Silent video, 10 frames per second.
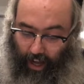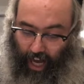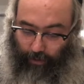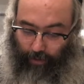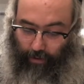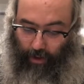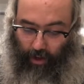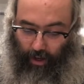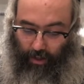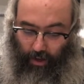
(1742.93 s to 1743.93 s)
ach chaveroi lo
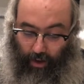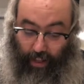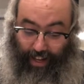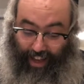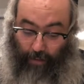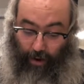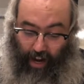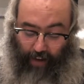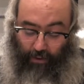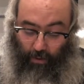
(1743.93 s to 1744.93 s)
yadu. And then it came out
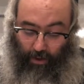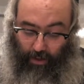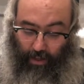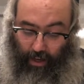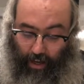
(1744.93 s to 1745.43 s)
afterwards